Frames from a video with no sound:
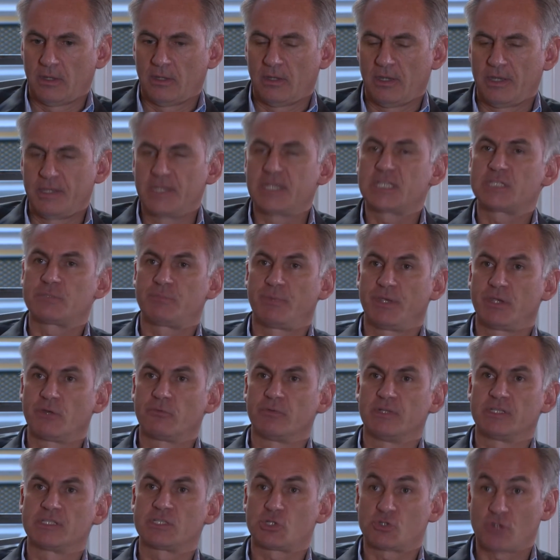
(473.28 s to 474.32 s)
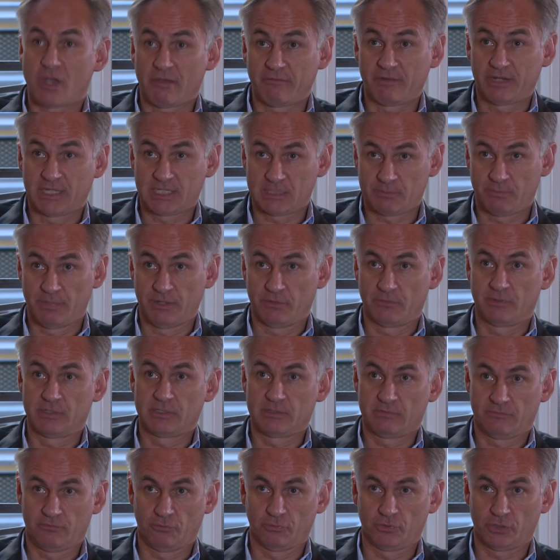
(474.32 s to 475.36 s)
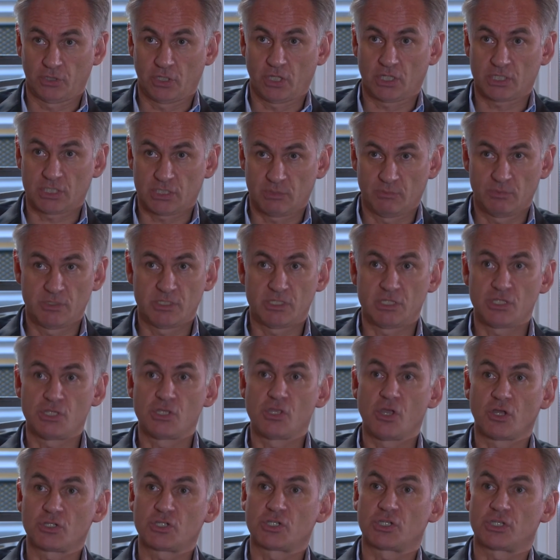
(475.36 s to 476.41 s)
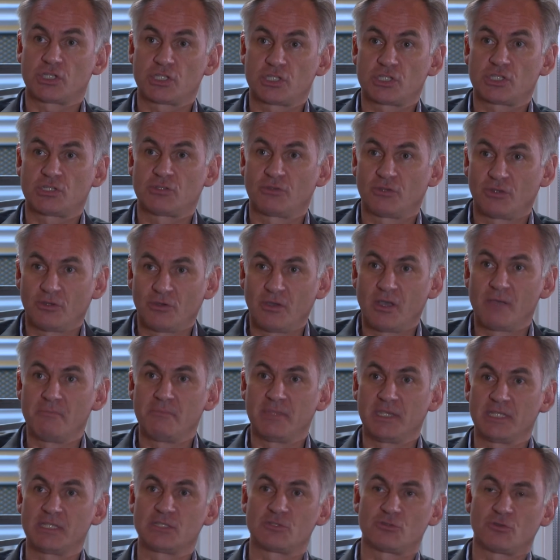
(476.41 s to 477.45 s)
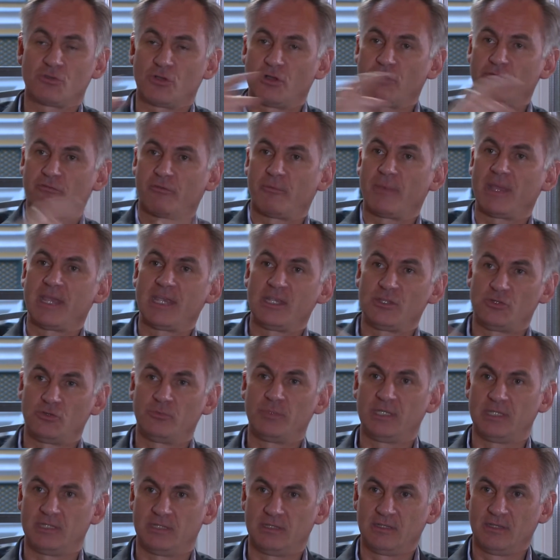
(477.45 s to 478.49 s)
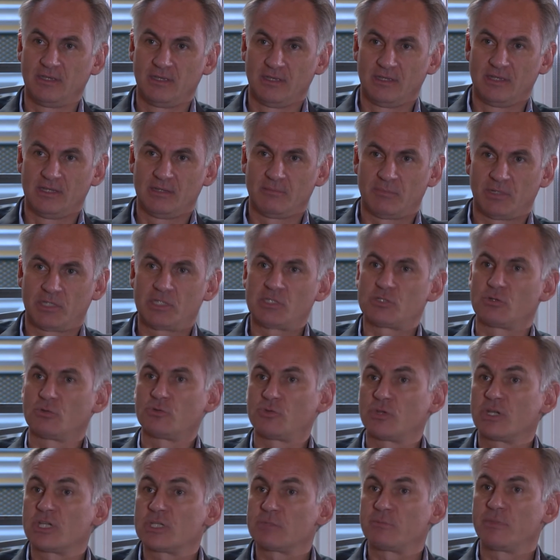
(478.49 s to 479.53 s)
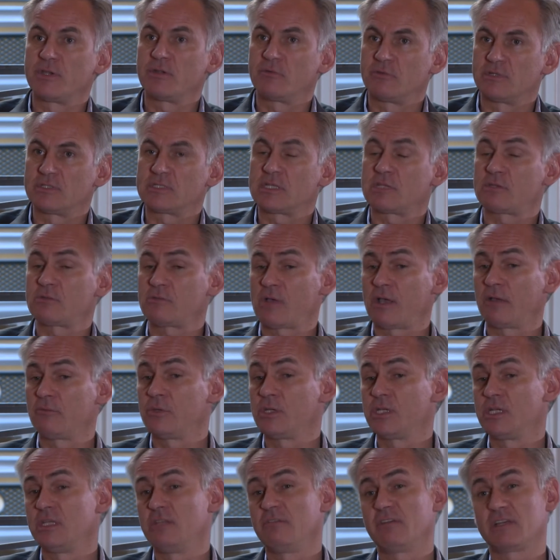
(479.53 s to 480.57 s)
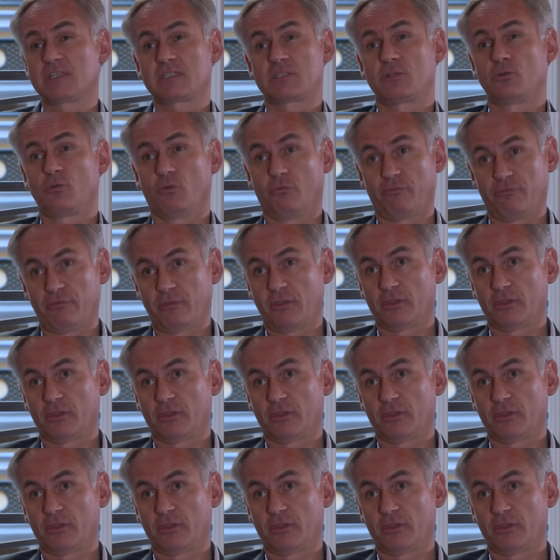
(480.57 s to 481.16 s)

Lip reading: an experience, a travel experience for the customers. It's not just, you know, a means to go from A to B, but it's also an experience. That's why we invest an awful